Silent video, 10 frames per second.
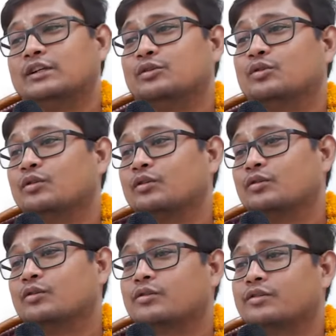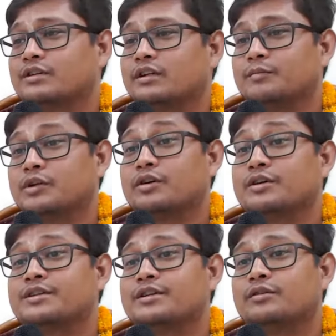to go to Krishna.
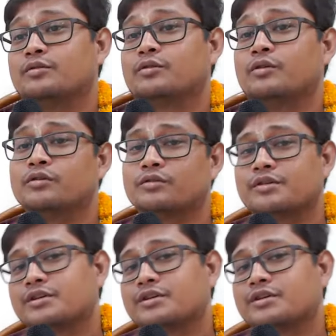Because to go to